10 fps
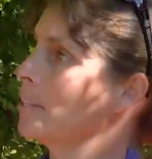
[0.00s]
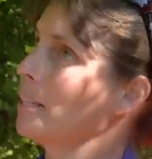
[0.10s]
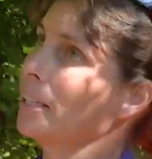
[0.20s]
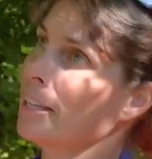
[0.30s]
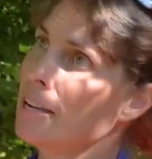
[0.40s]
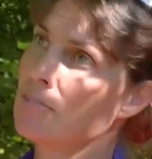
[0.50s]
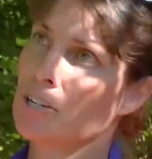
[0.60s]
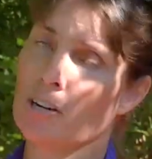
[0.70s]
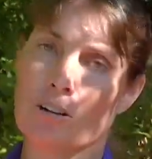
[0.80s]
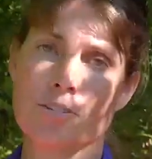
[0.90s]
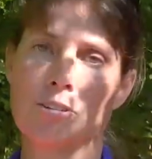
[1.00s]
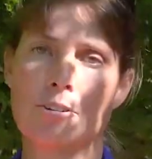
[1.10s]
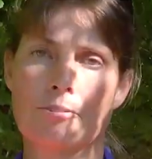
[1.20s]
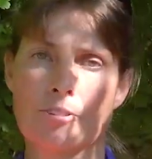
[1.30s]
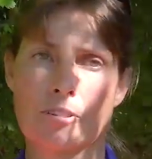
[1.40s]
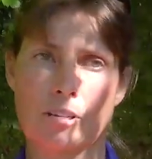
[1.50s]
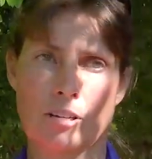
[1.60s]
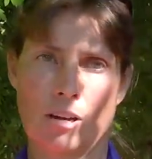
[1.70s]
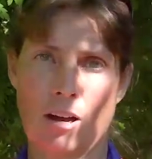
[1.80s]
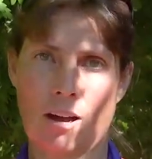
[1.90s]
The leaves are also
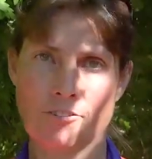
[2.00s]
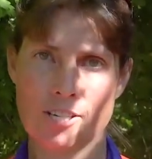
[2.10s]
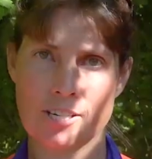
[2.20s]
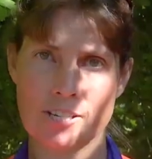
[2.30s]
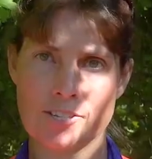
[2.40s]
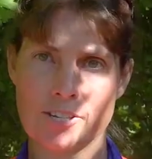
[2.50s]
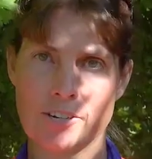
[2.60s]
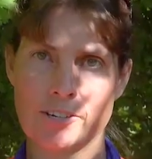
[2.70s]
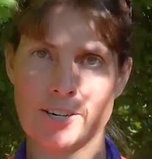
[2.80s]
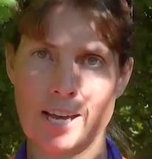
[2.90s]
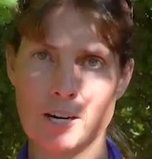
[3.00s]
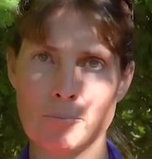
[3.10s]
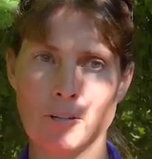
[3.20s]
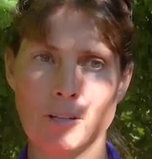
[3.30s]
often considered edible,